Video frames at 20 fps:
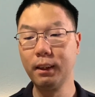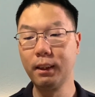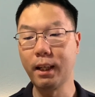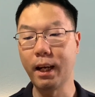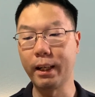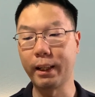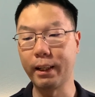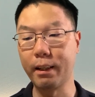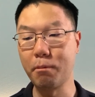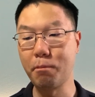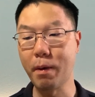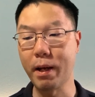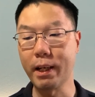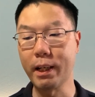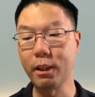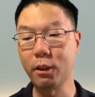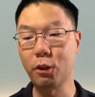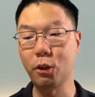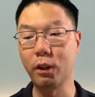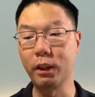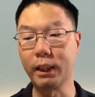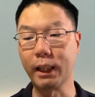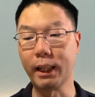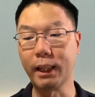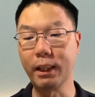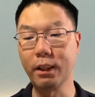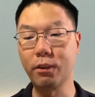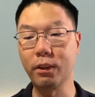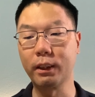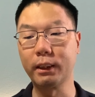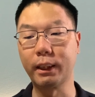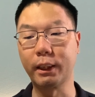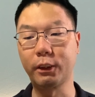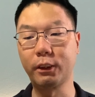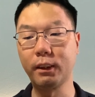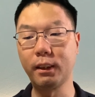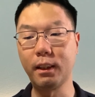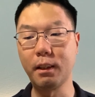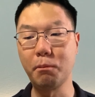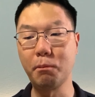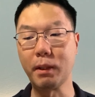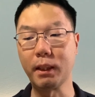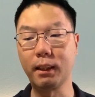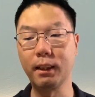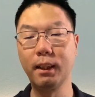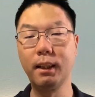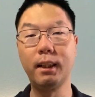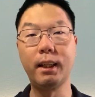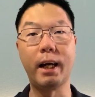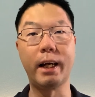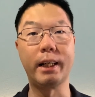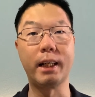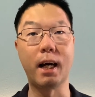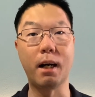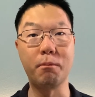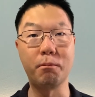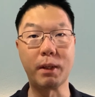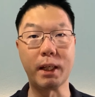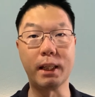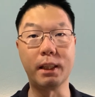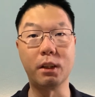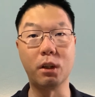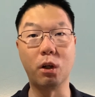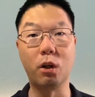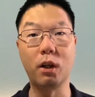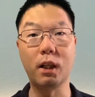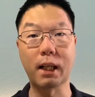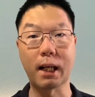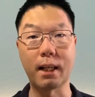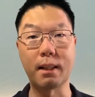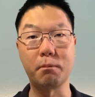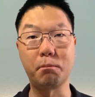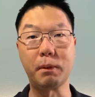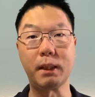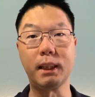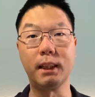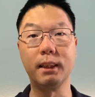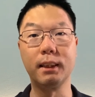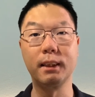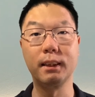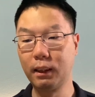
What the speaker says: and then manage your daily transaction limit and update your card PIN.